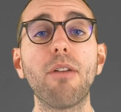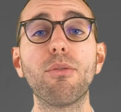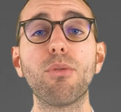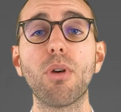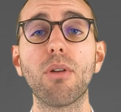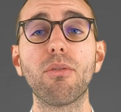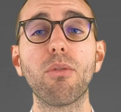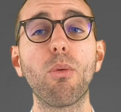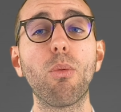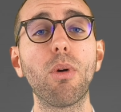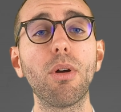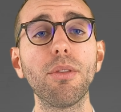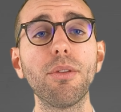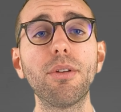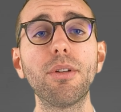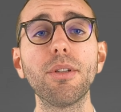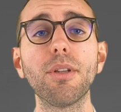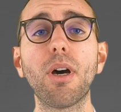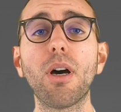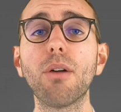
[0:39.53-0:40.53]
Have you ever
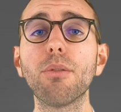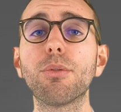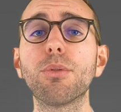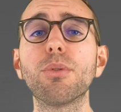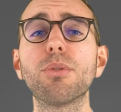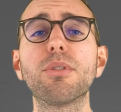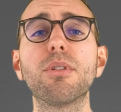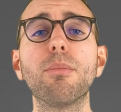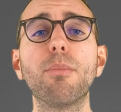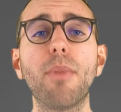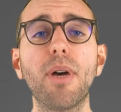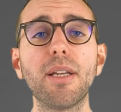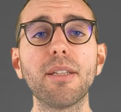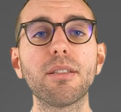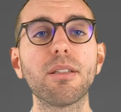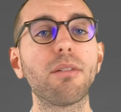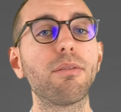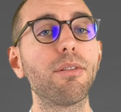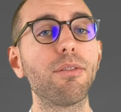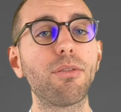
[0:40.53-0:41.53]
wondered how to use the
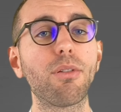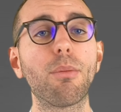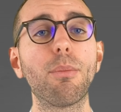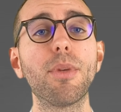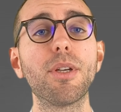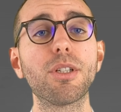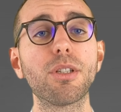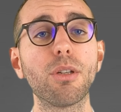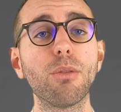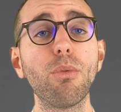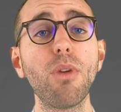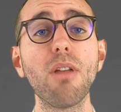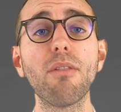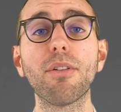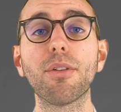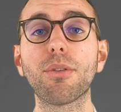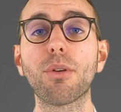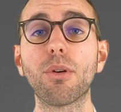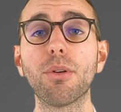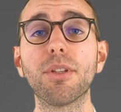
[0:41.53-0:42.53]
massive information we
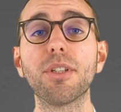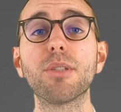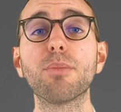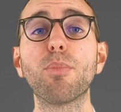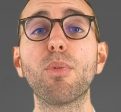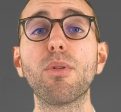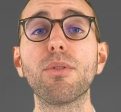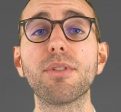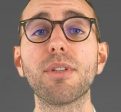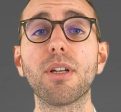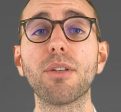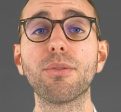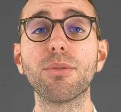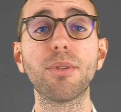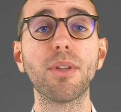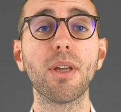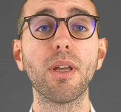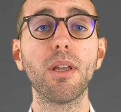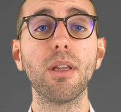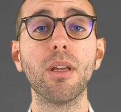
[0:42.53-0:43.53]
have at our disposal
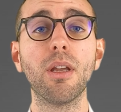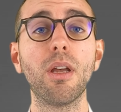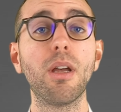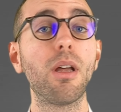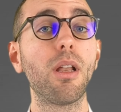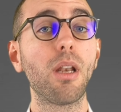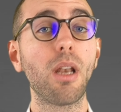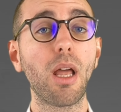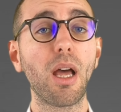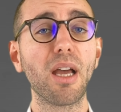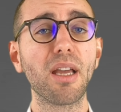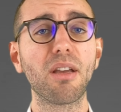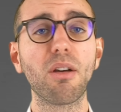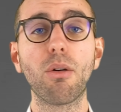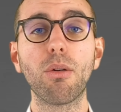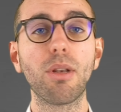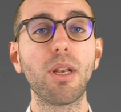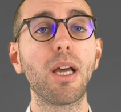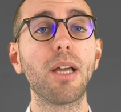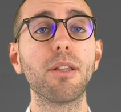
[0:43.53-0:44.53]
today,
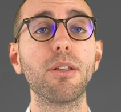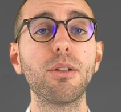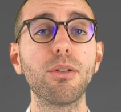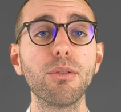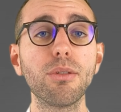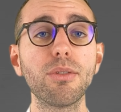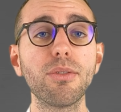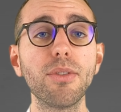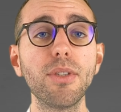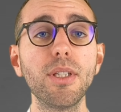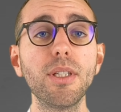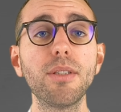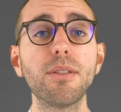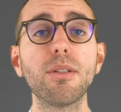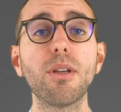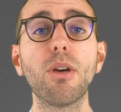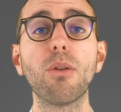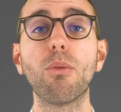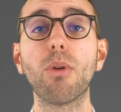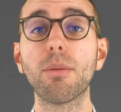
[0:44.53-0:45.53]
like online newsfeed,
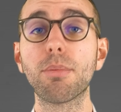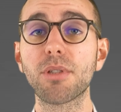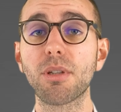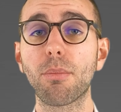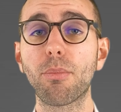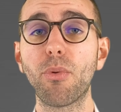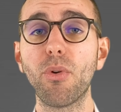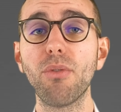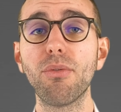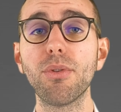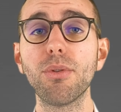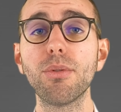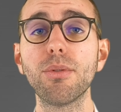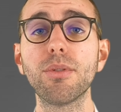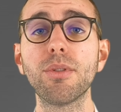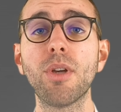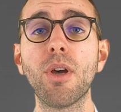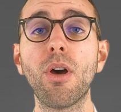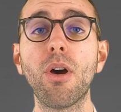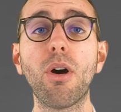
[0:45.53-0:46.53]
web shop
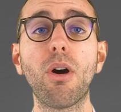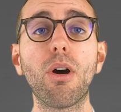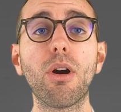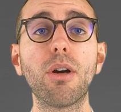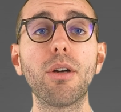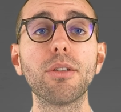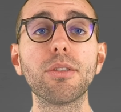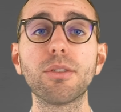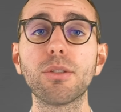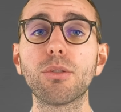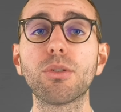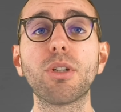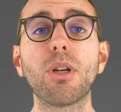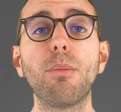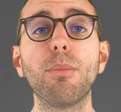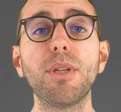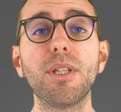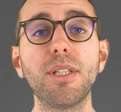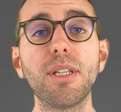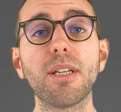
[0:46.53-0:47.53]
reviews, or
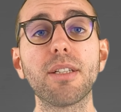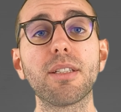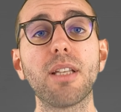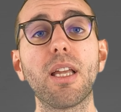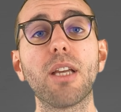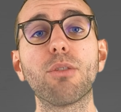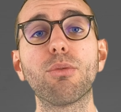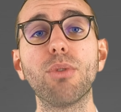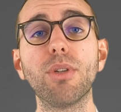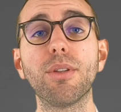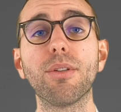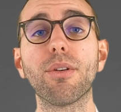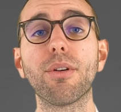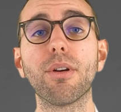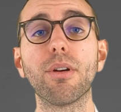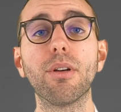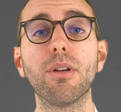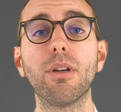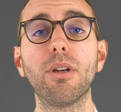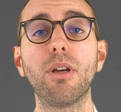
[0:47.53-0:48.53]
social media like
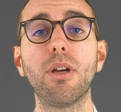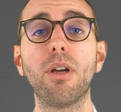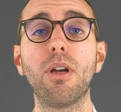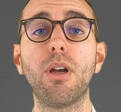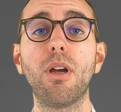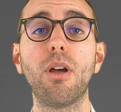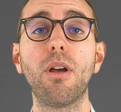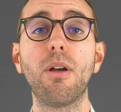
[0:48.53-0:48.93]
Twitter?